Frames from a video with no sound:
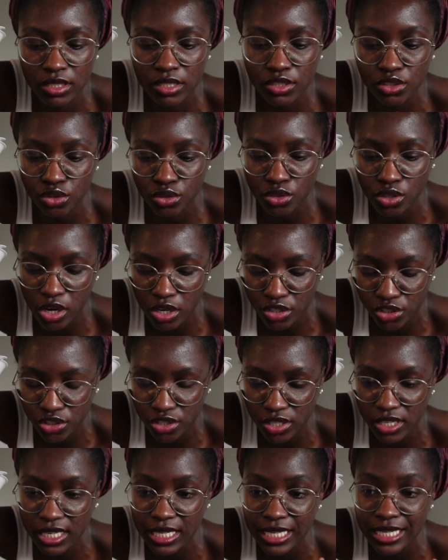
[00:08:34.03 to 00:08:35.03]

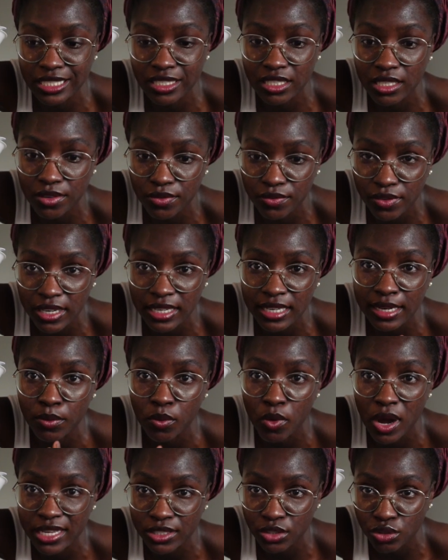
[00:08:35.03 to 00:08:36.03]
structure is different than
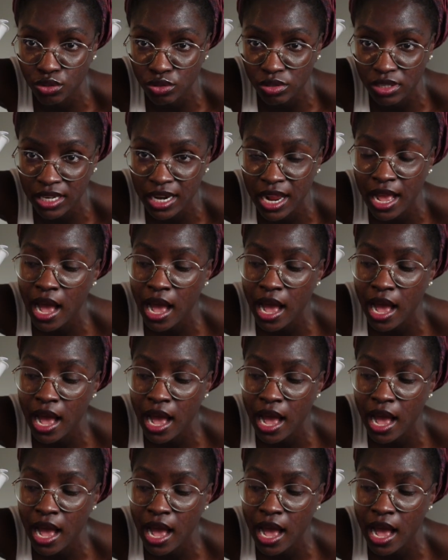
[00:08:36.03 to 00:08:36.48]
white sugar.